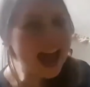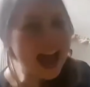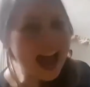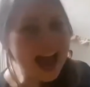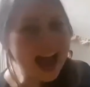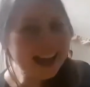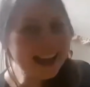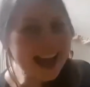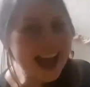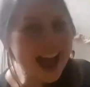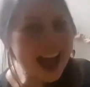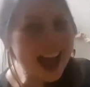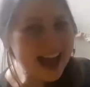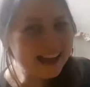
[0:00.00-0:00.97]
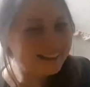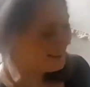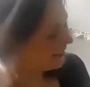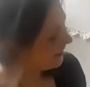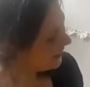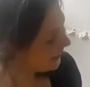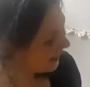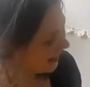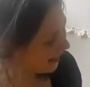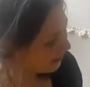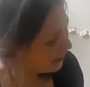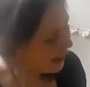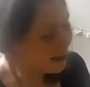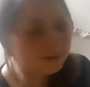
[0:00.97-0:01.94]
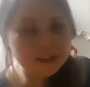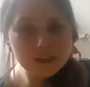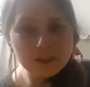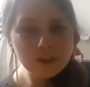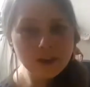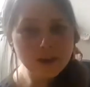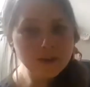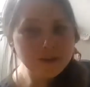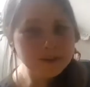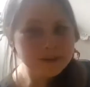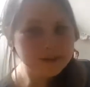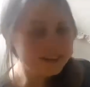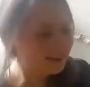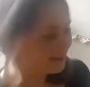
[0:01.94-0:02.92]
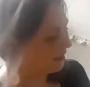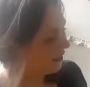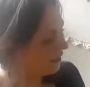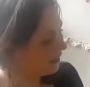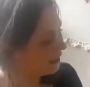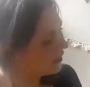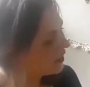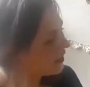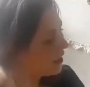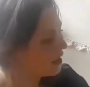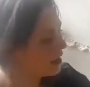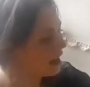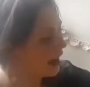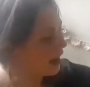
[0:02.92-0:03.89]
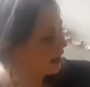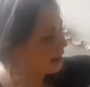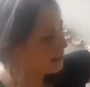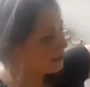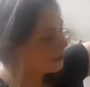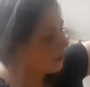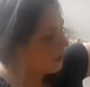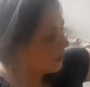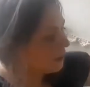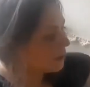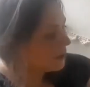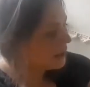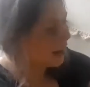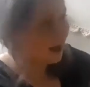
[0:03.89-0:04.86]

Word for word: Yeah, we have a goat. So,